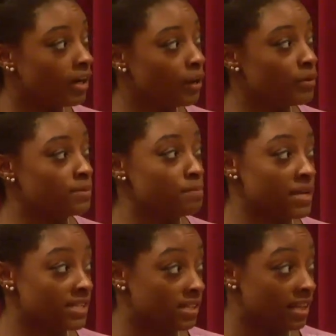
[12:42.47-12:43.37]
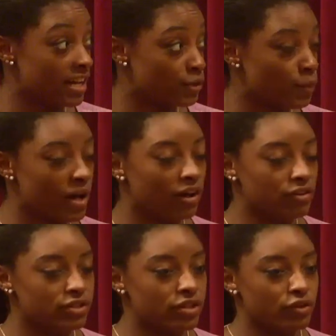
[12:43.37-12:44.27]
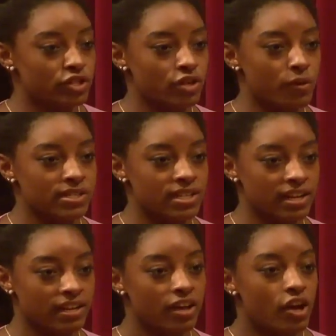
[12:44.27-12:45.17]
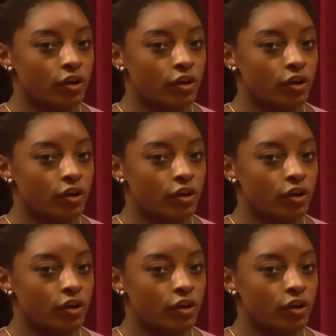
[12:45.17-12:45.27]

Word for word: It was mentally as well, so she always needed